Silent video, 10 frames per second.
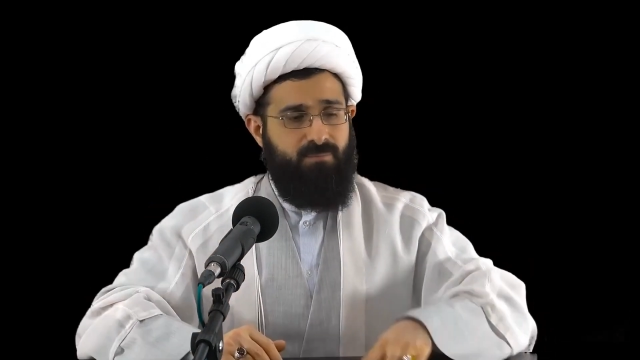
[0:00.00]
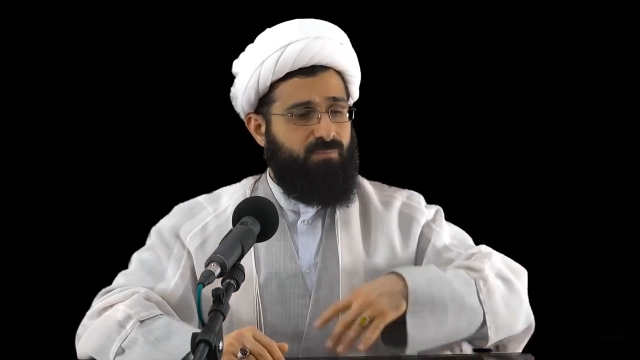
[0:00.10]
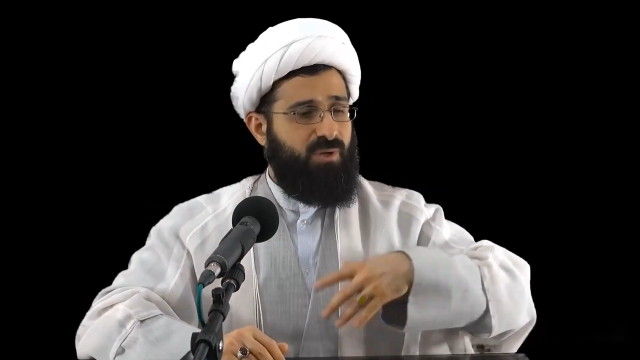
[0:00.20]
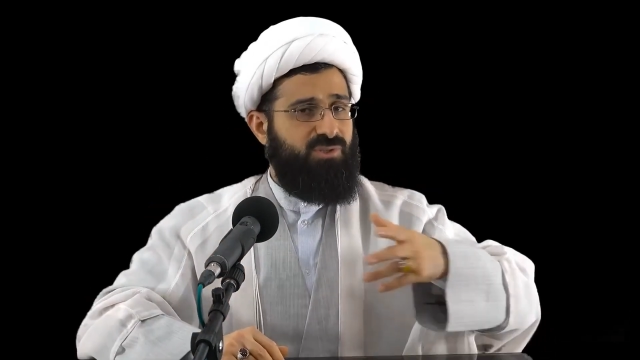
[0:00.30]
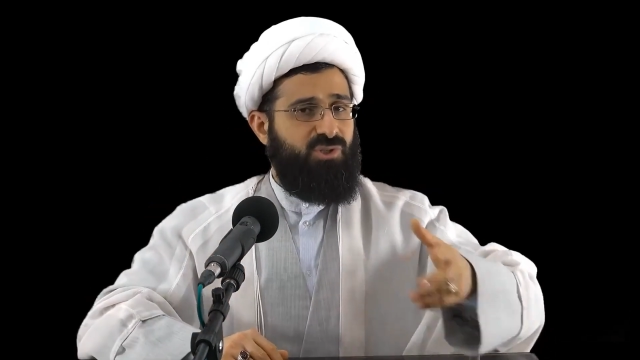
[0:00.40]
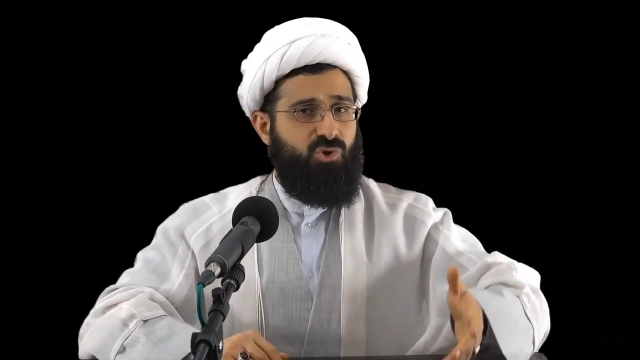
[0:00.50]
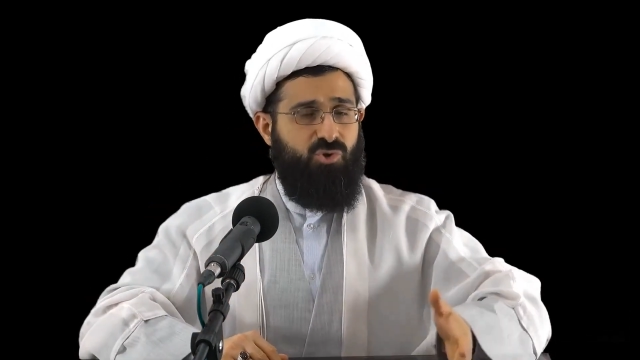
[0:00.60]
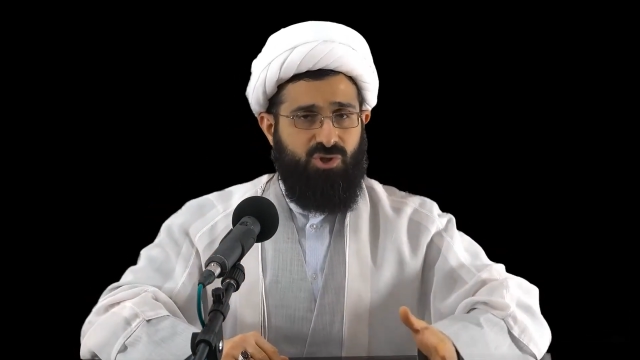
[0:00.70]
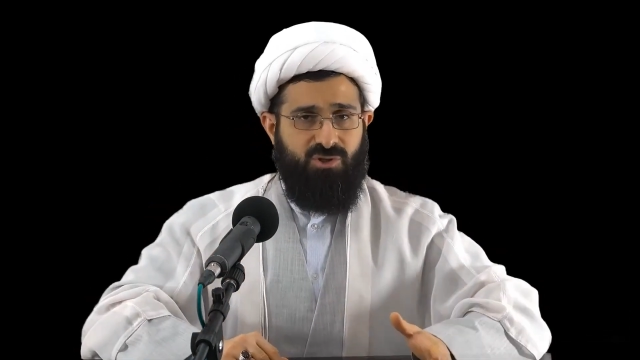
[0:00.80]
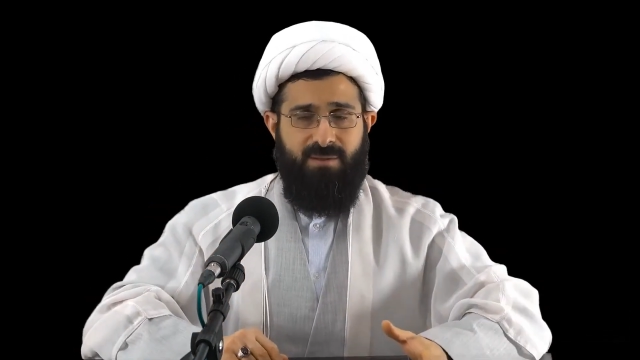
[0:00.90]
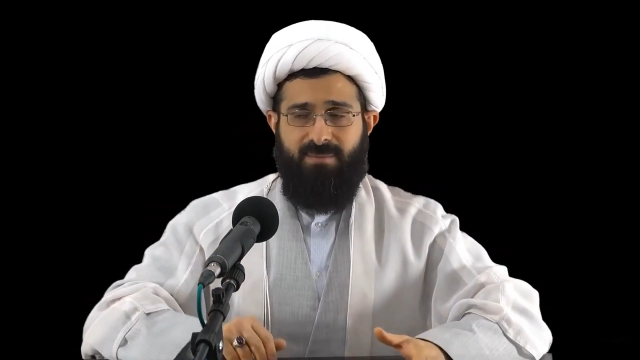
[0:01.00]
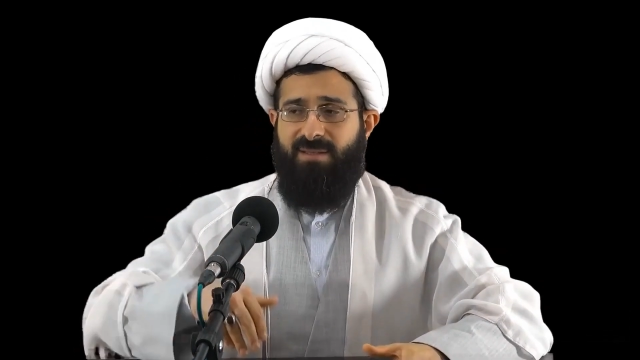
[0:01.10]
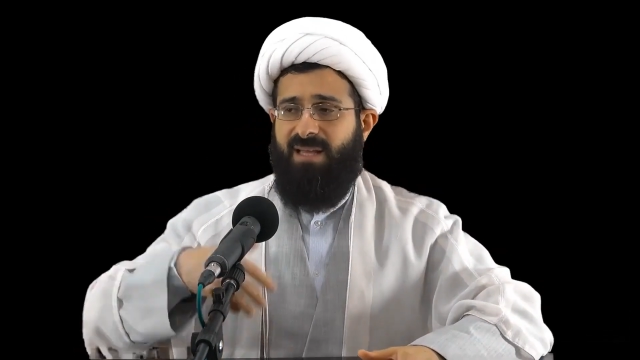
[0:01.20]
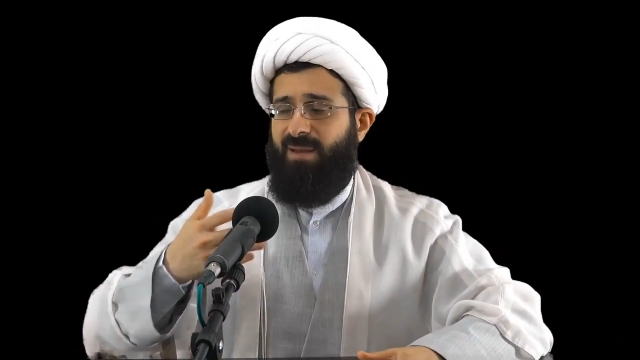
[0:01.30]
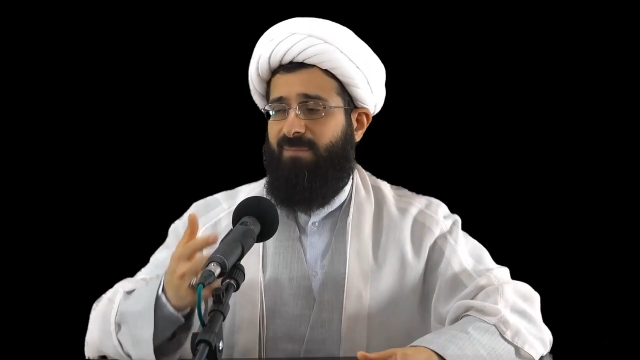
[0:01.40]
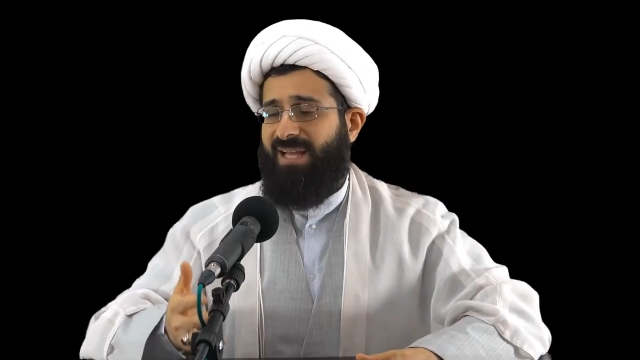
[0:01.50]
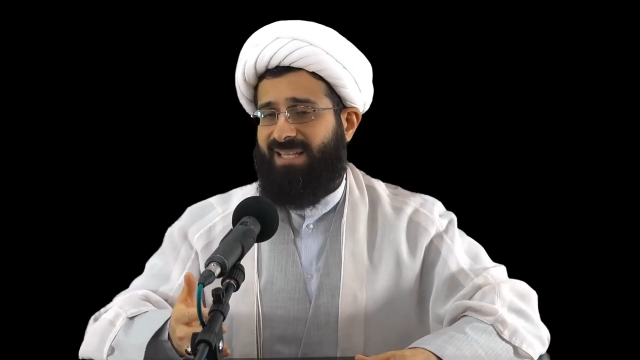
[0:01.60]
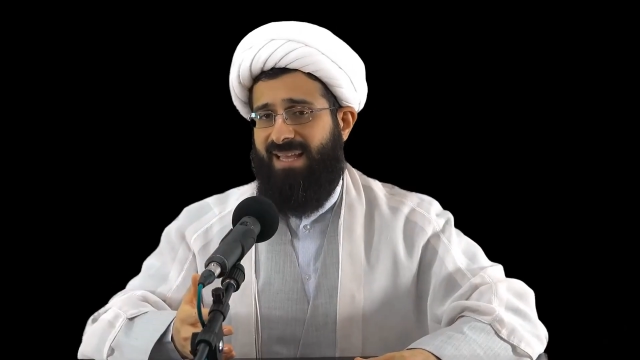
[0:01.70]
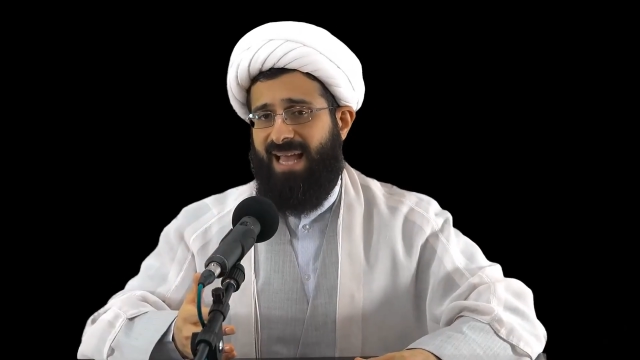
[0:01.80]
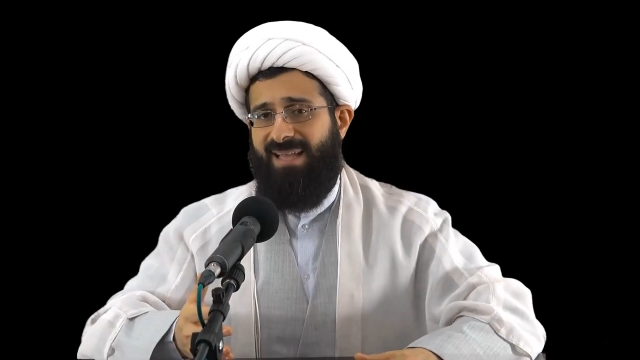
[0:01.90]
prostitution,
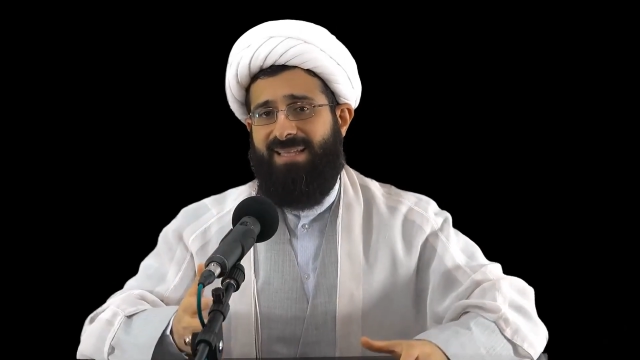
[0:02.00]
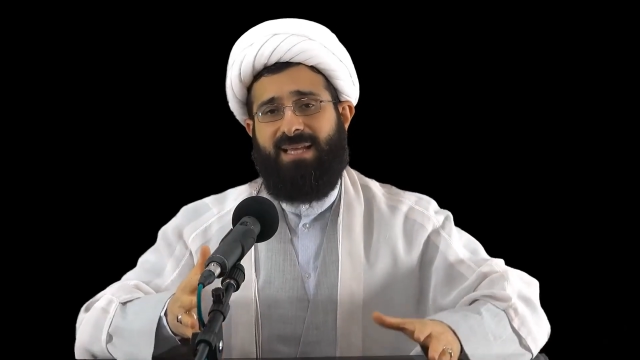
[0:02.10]
gambling, and